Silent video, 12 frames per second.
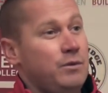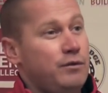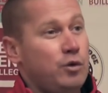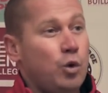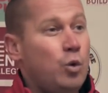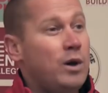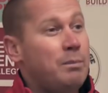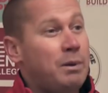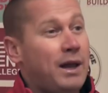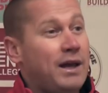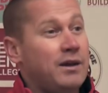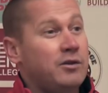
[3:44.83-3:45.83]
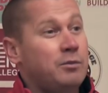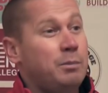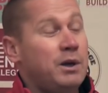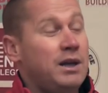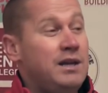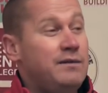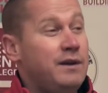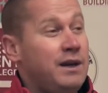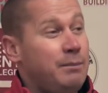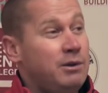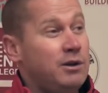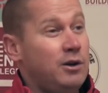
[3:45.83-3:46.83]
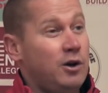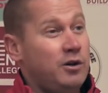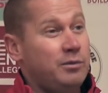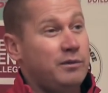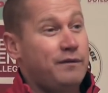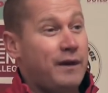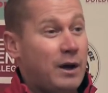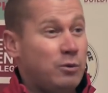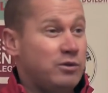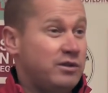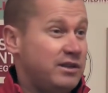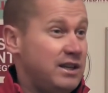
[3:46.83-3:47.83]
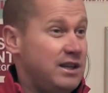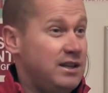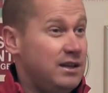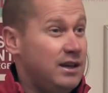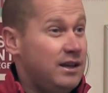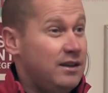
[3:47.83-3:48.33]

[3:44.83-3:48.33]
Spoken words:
through all them players, but him and the linesman failed to see